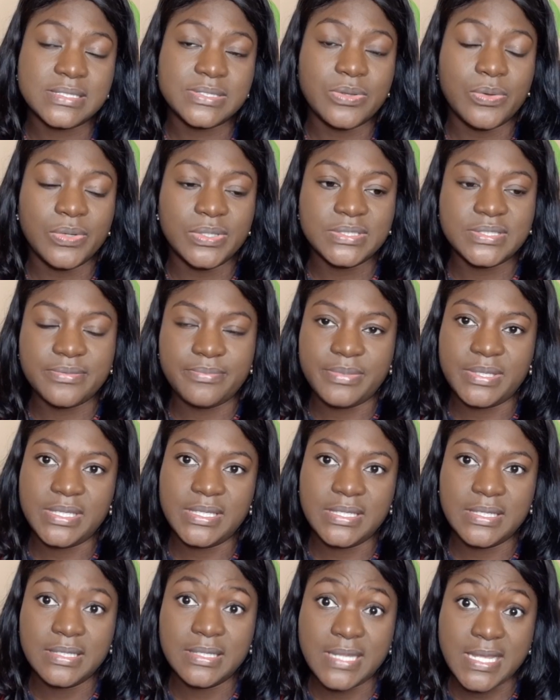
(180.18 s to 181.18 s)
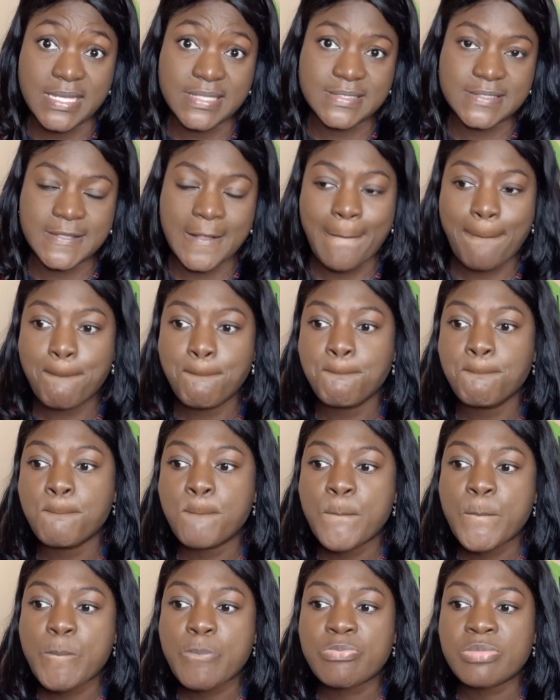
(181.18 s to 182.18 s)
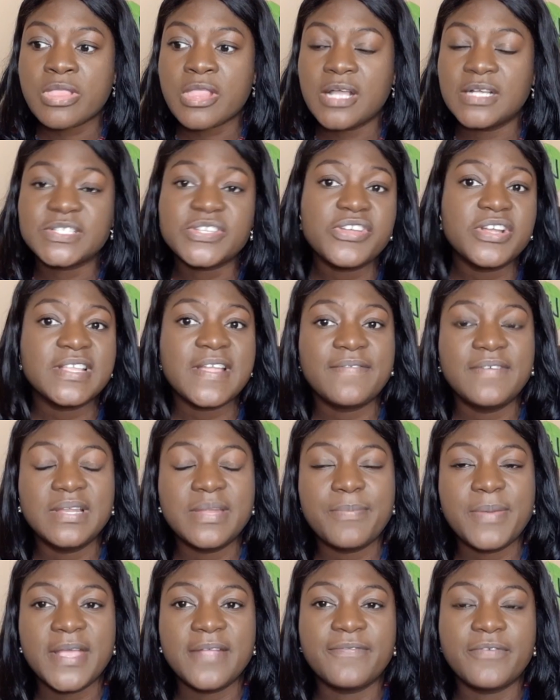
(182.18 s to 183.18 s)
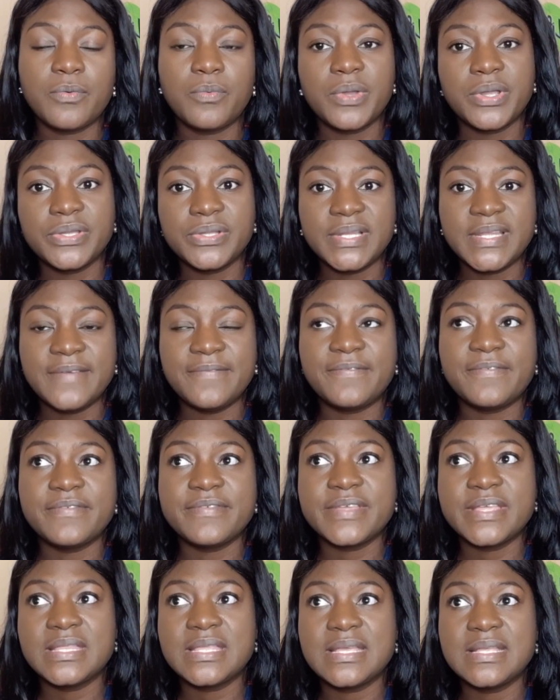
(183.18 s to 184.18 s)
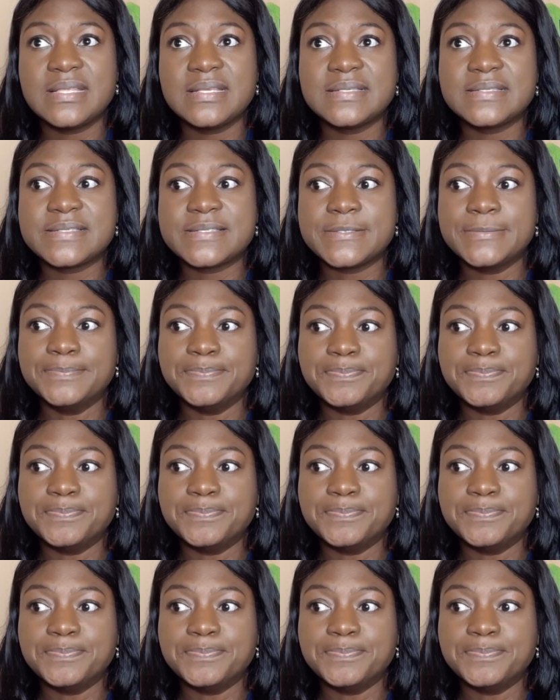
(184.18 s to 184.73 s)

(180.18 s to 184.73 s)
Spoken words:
going to be less. So you're definitely paid for where you live. It is.